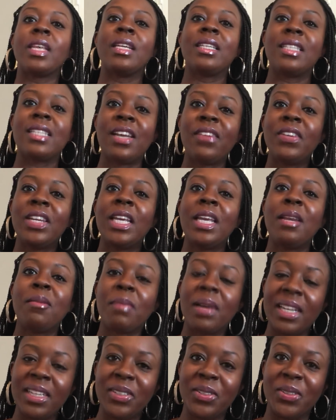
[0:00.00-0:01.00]
Stephanie
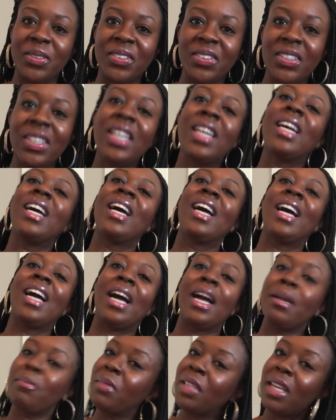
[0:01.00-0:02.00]
and Michael,
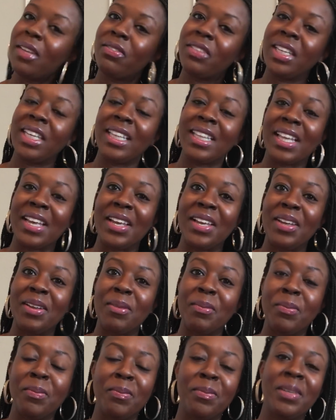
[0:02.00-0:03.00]
I'm loving
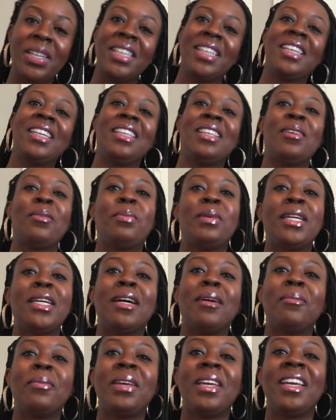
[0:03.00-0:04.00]
them. They're
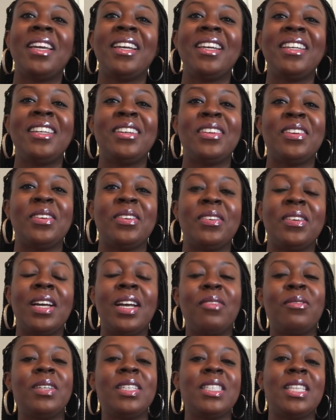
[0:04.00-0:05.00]
becoming, you know,
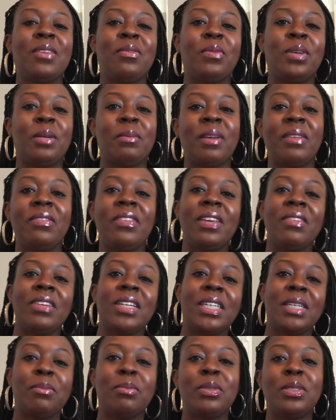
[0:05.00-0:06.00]
I don't want to say one of my
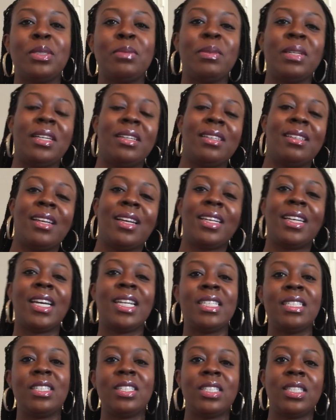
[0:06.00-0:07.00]
favorite couples, but I
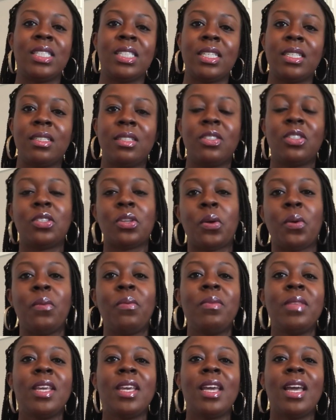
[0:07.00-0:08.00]
kind of just did.
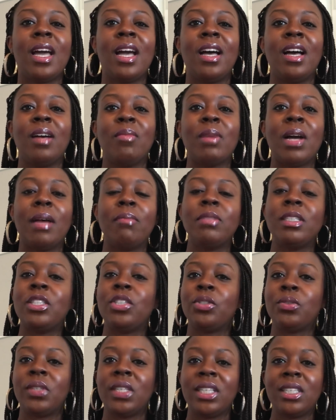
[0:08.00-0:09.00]
So I'm
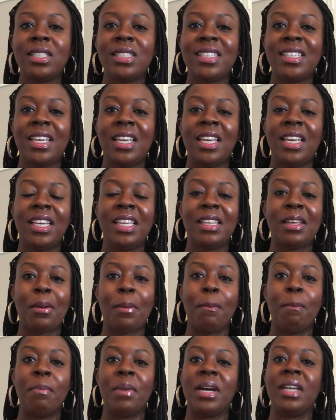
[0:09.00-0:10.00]
enjoying seeing
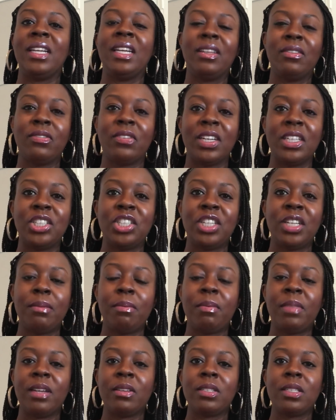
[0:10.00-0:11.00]
their budding
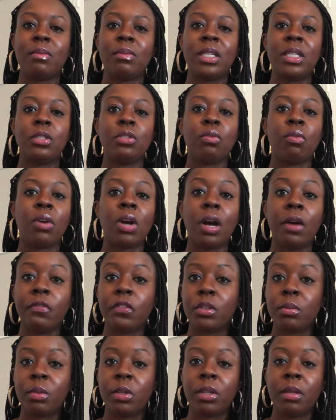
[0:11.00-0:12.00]
friendship. There's something so
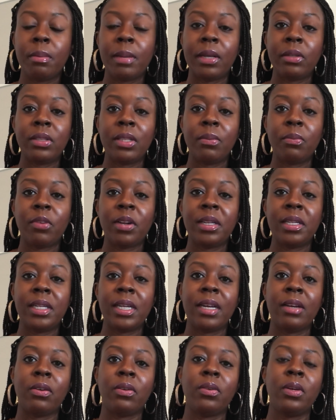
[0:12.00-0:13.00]
comfortable about them right
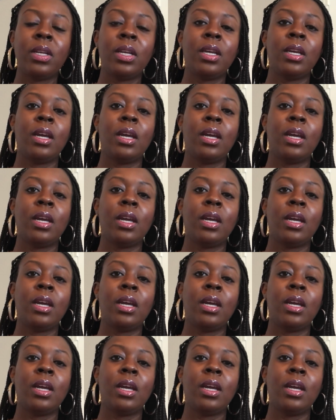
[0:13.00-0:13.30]
now.